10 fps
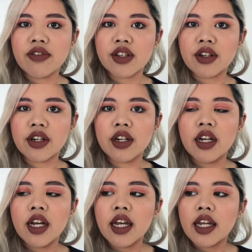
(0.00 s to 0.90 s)
So
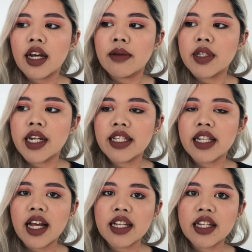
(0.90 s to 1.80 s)
today's the
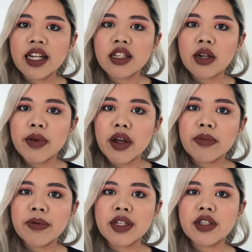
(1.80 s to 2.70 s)
last day it's going to be
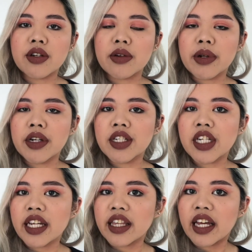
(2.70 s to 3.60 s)
open, so we're going to
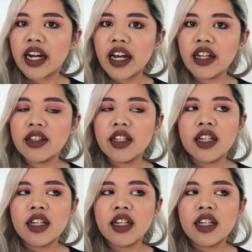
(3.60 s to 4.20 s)
check that out.